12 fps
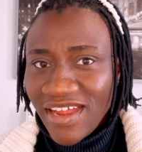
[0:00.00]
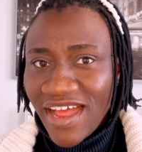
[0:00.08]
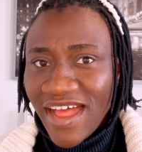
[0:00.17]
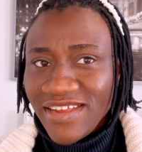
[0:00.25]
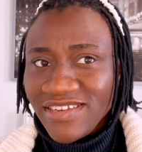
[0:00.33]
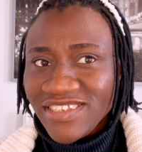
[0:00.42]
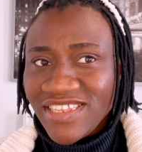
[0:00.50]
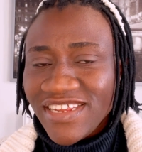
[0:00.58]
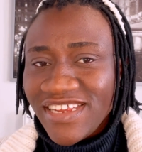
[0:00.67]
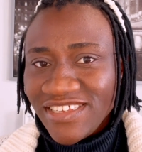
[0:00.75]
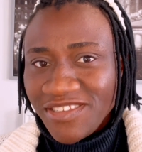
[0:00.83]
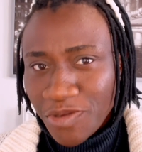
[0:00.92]
and they said
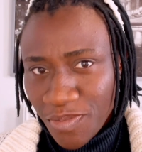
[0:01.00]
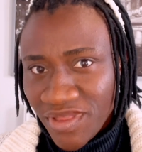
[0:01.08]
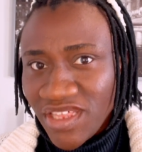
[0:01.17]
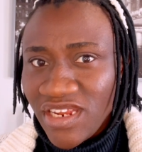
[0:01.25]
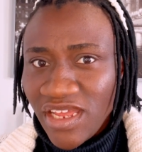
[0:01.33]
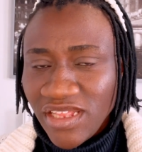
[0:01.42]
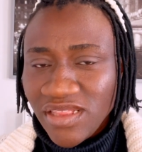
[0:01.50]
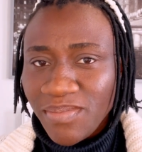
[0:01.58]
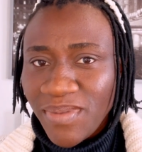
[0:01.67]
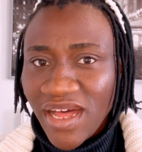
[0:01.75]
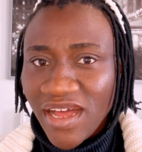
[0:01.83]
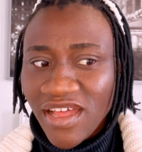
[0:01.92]
there's something in the
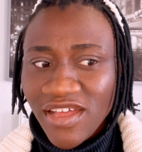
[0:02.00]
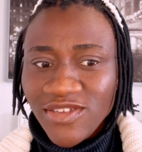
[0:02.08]
bag